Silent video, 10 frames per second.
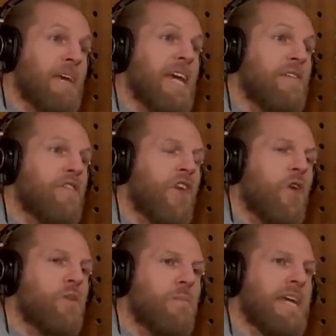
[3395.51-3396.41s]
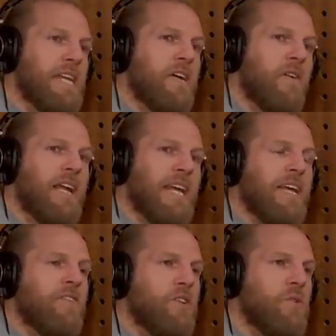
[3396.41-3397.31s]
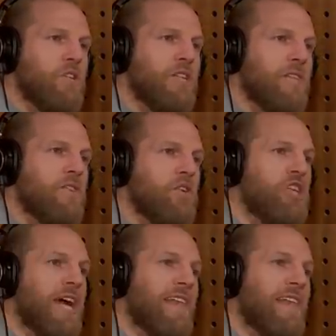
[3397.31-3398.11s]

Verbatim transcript: even though the media are going to give you give you shit,